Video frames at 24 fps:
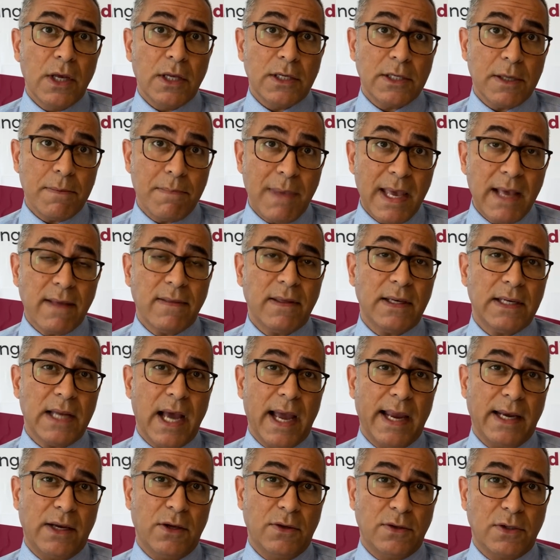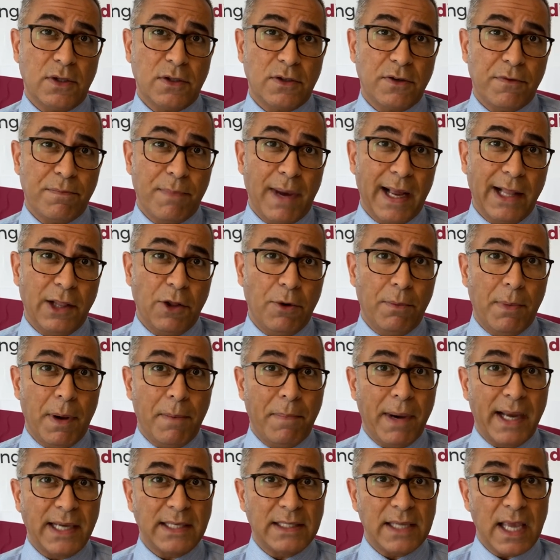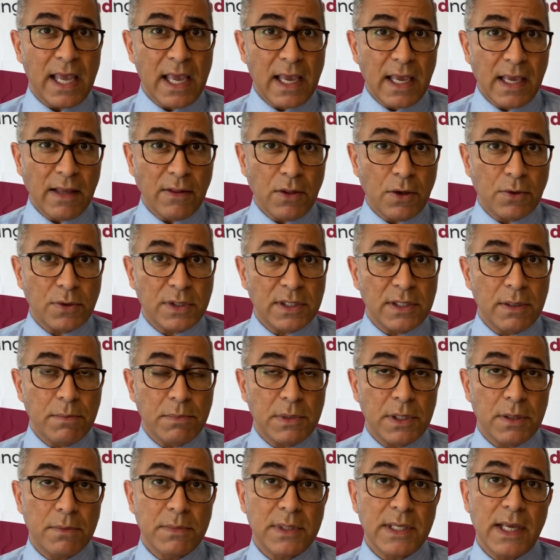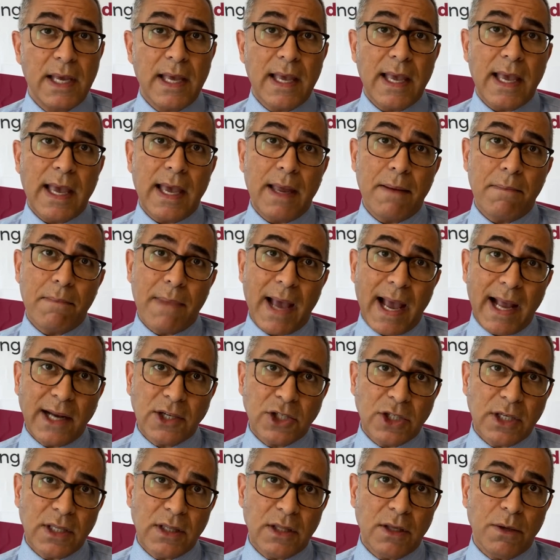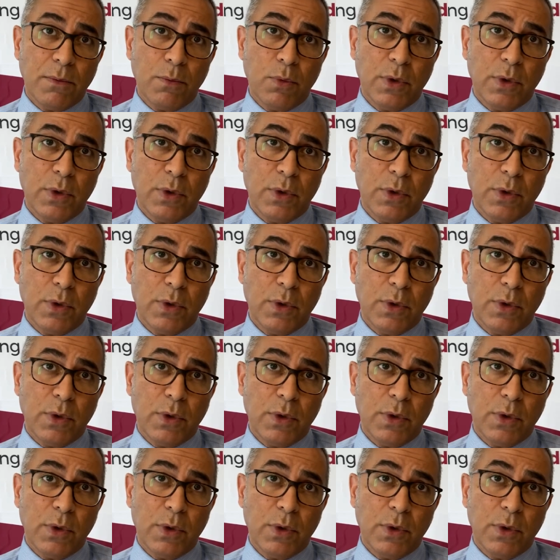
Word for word: to make the diagnosis of myeloma by taking those symptoms and matching them